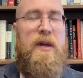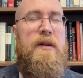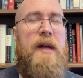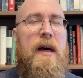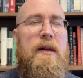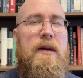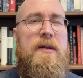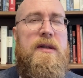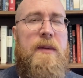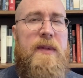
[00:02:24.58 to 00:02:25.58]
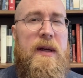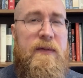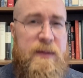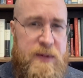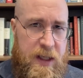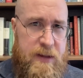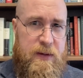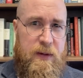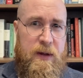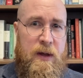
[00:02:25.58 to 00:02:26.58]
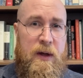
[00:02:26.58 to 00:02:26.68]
you download something from JSTOR,